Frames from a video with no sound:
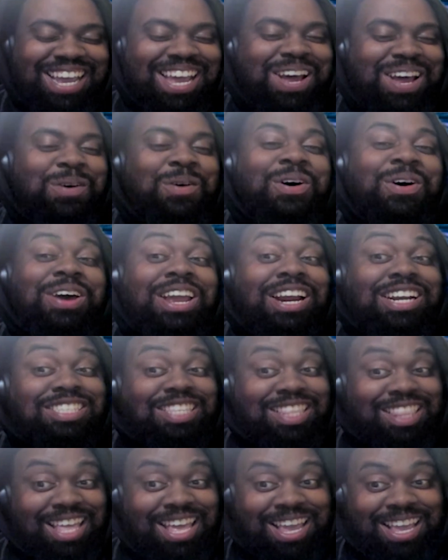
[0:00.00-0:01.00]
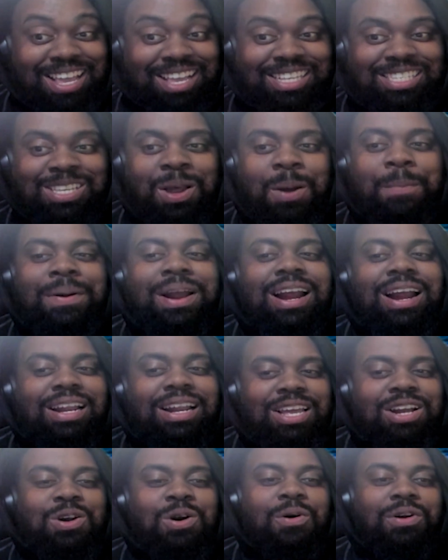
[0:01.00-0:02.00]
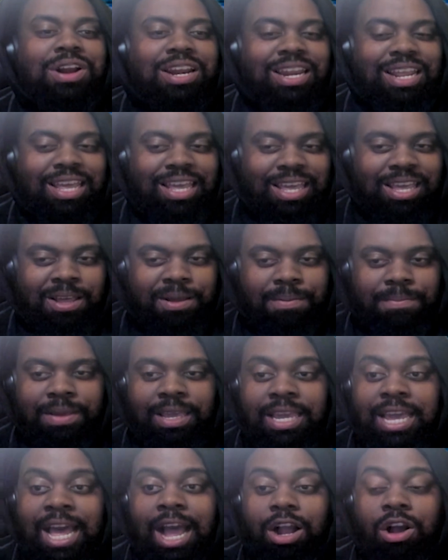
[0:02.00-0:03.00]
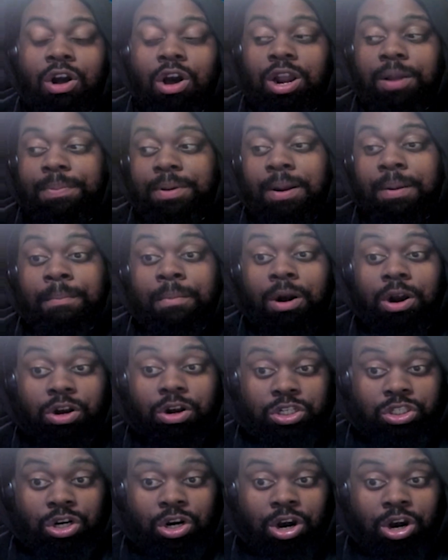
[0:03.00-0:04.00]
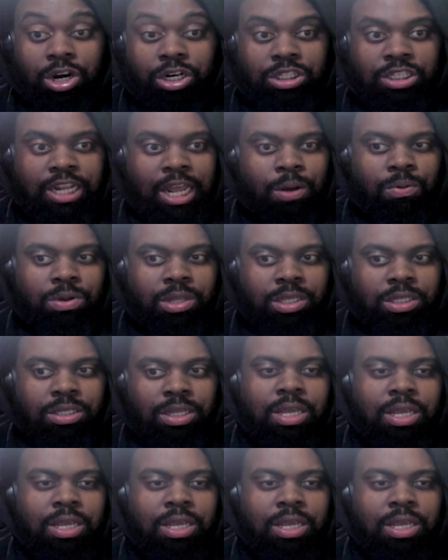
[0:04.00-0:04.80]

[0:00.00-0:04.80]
Well, here's the thing. So apparently, according to him, he got caught up in a murder charge that was